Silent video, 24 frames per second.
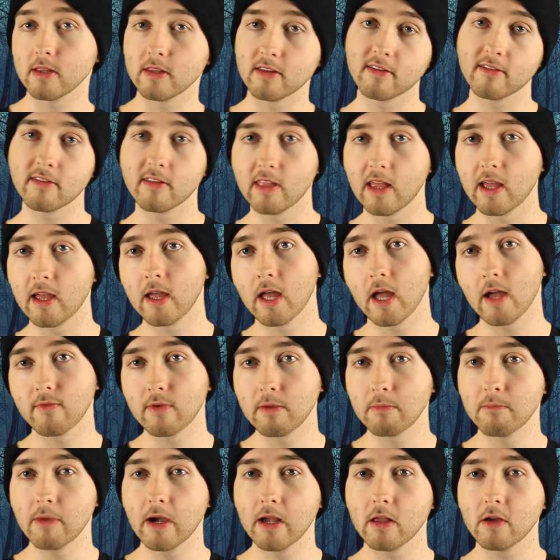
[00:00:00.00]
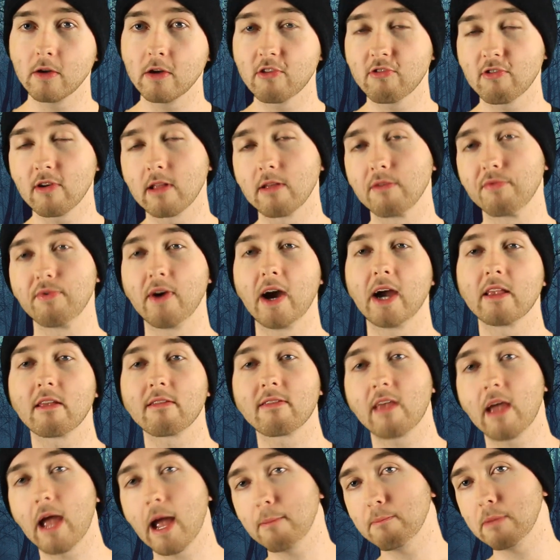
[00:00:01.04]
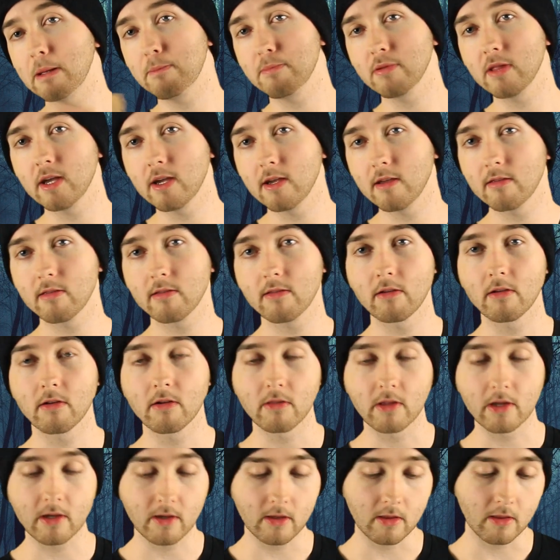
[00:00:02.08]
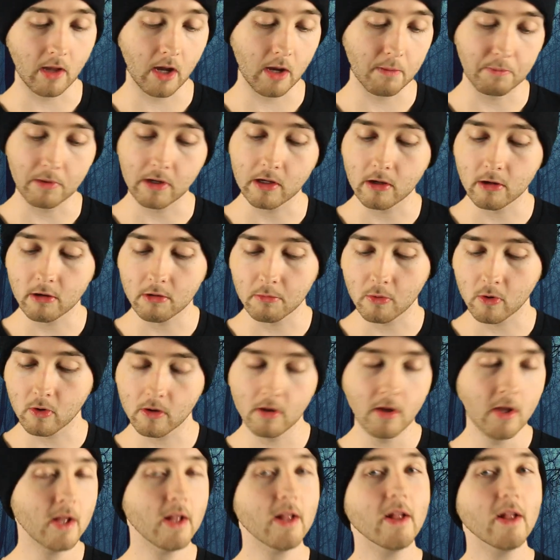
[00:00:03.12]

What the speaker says: listen to that heavy metal, he's trying to find his happy place, you know, like in Happy Gilmore,